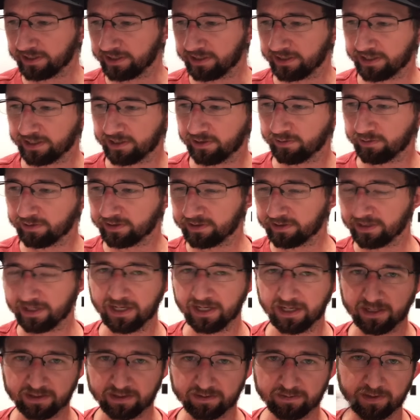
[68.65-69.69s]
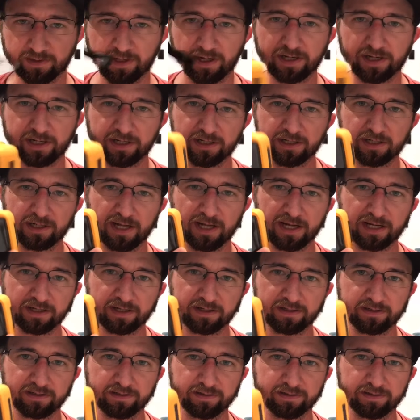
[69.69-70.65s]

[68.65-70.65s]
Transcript: You know, not unlike